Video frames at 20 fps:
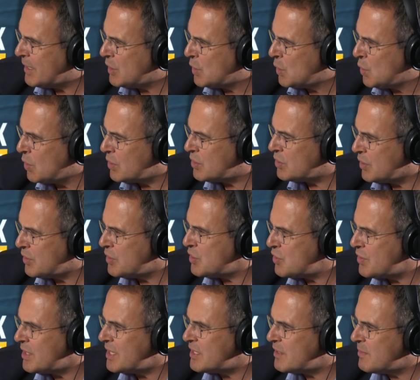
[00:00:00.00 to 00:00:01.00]
and you looked on
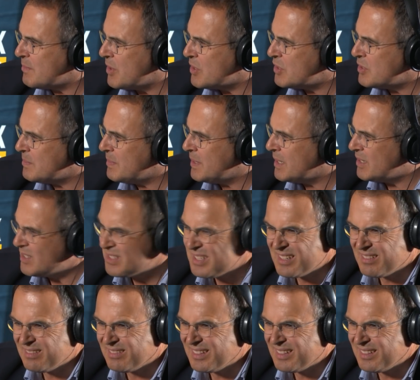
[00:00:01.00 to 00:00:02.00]
the streets of Mozambique and
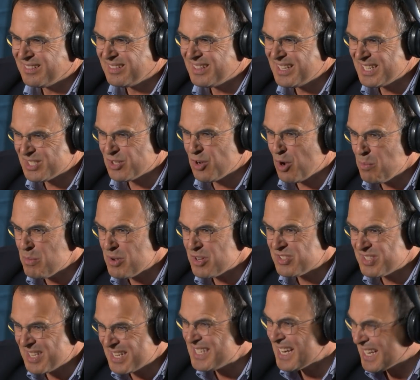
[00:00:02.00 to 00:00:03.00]
you said, there's
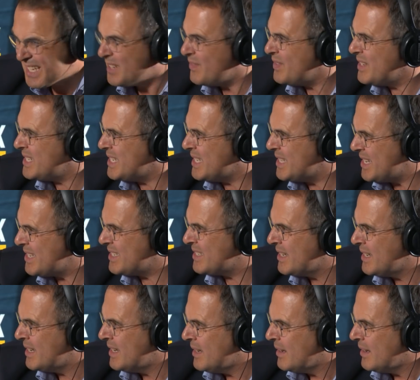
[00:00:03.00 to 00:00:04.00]
commerce, there's activity, there's